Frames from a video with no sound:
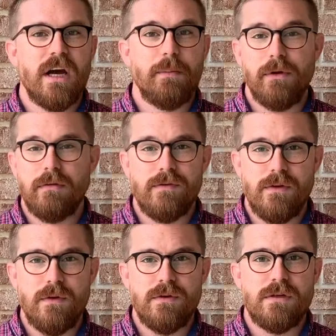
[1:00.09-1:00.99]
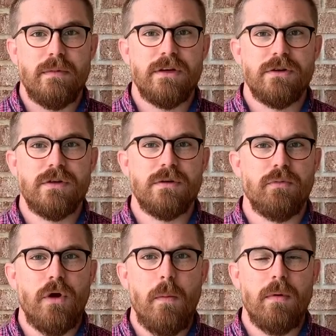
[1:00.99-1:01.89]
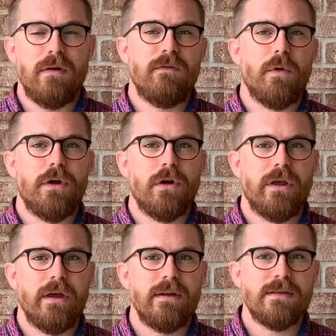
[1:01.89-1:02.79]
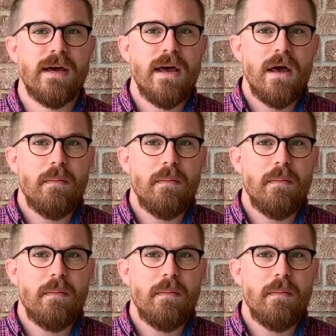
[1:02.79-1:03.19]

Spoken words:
a couple of reviews to make sure it's appropriate for your kids.